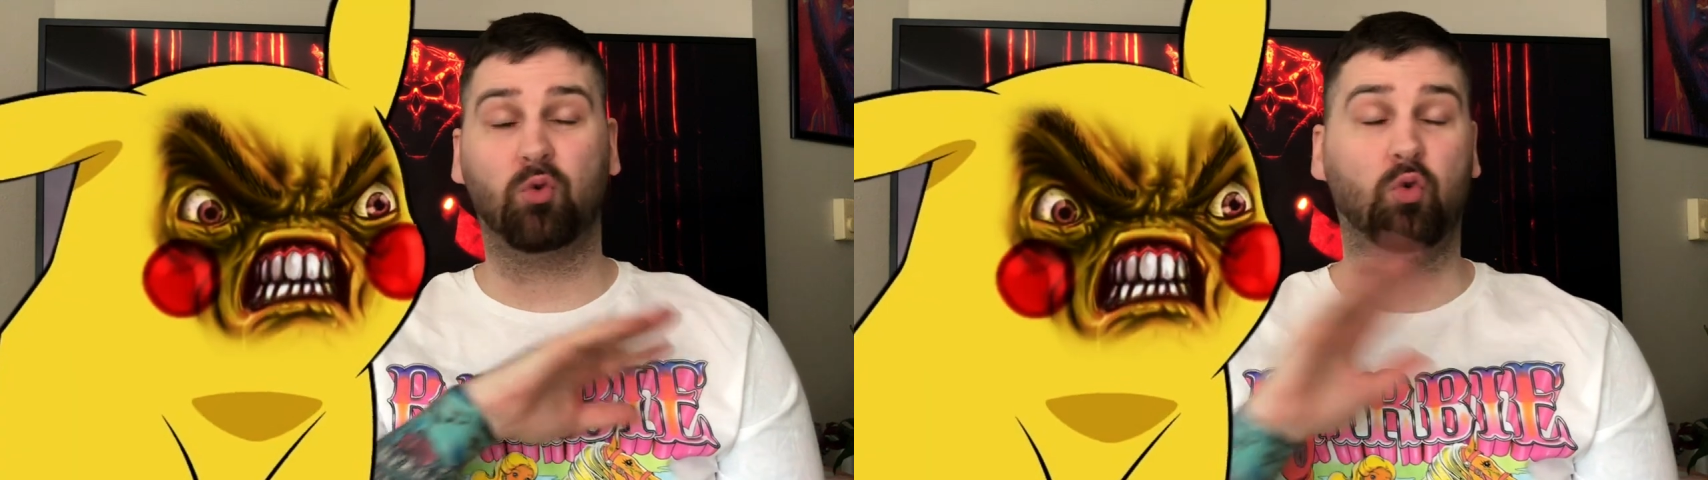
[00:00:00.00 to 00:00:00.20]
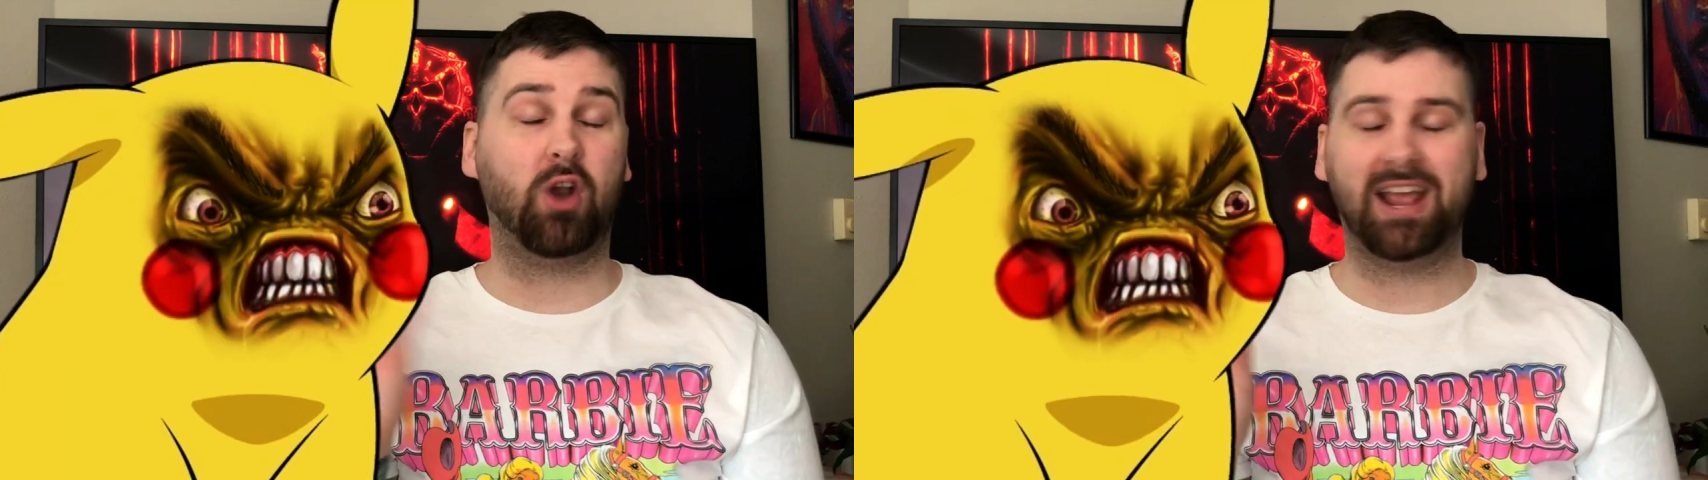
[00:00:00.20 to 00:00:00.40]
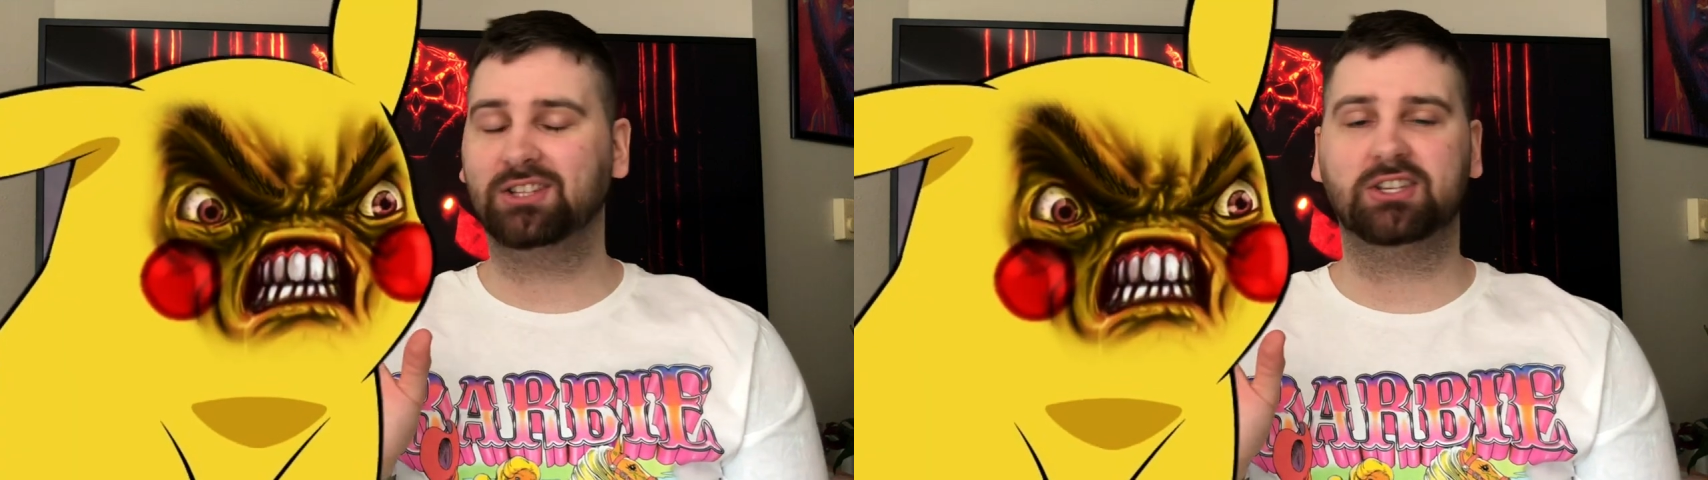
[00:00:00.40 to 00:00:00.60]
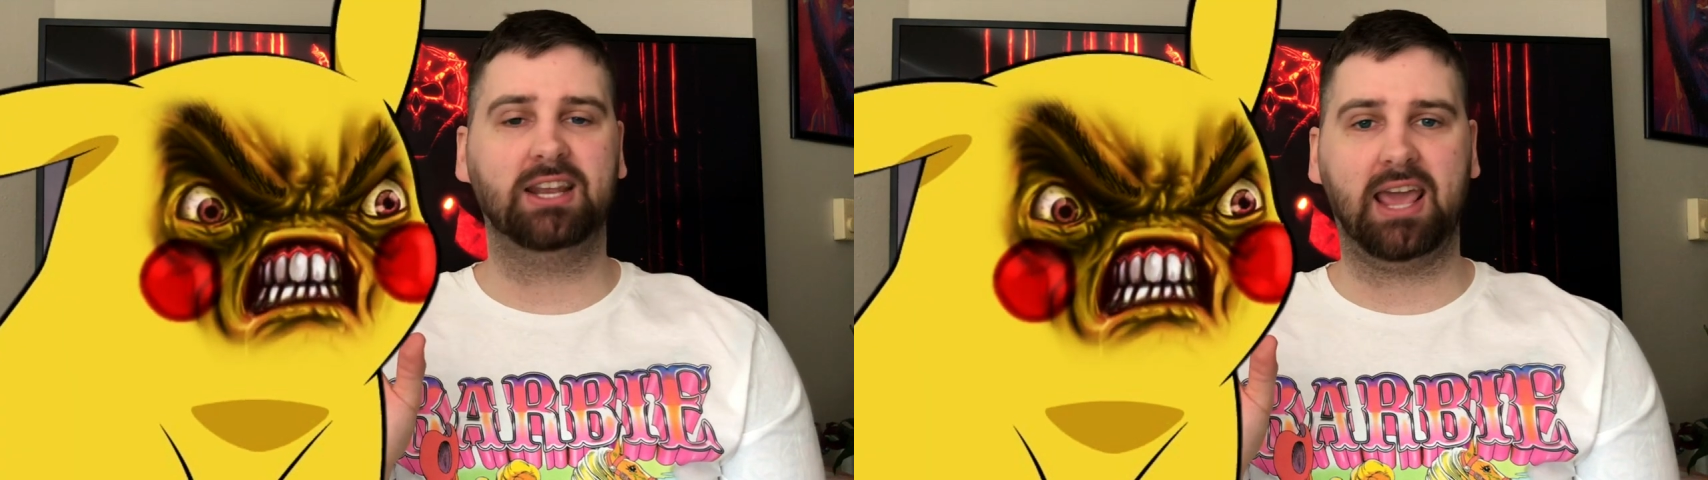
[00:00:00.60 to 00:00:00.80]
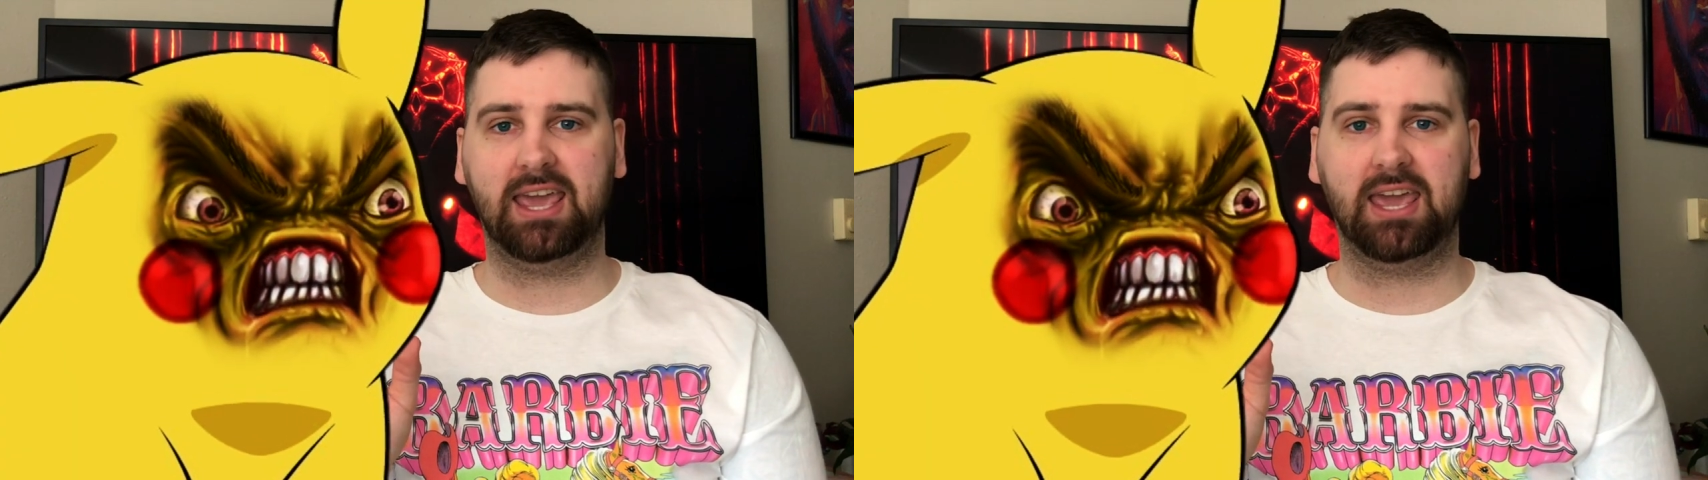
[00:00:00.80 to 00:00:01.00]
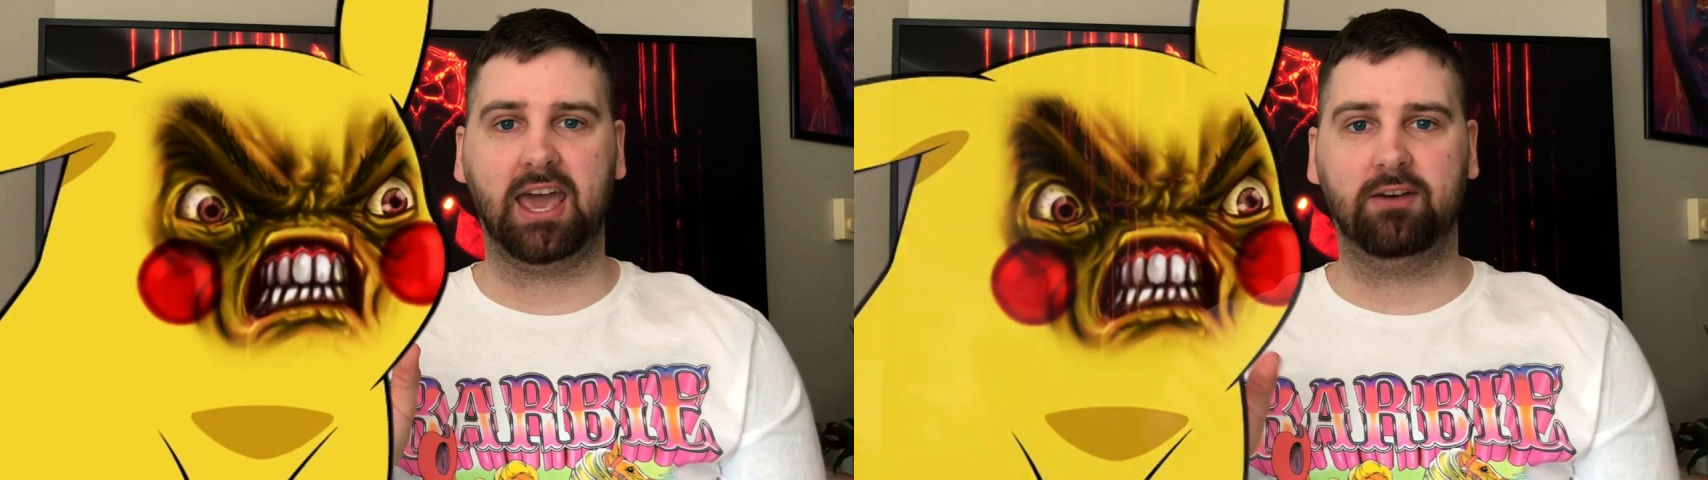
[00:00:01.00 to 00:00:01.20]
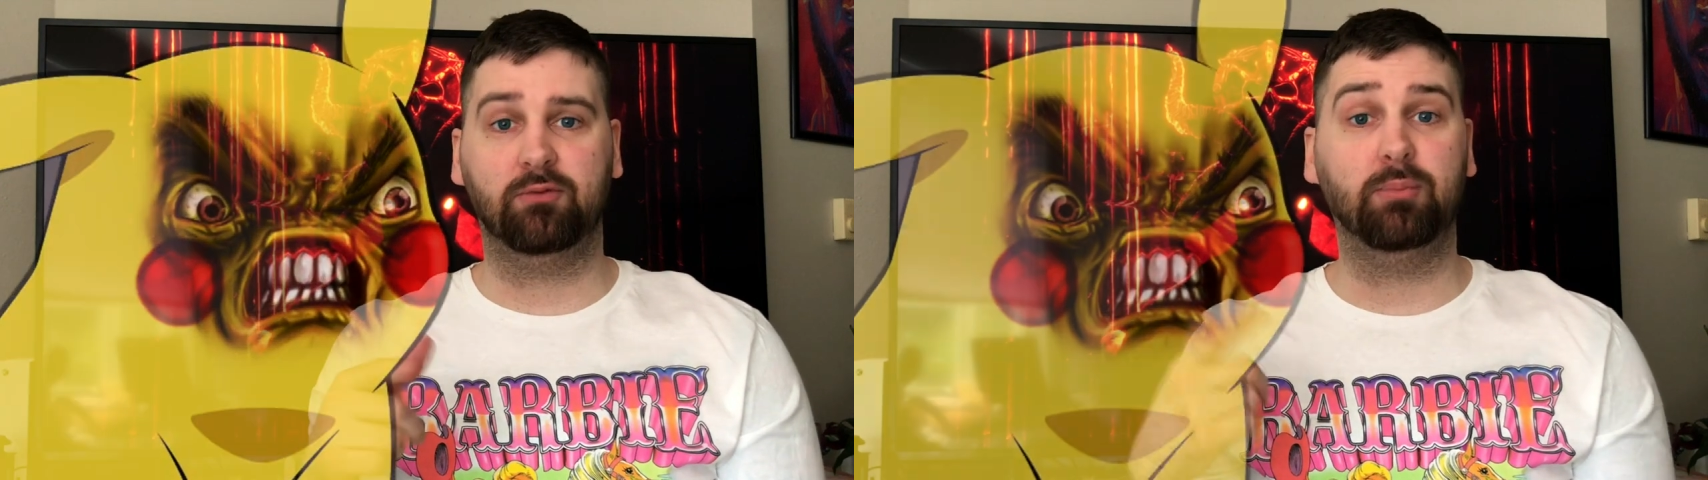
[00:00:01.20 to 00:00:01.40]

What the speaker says: rancid AF,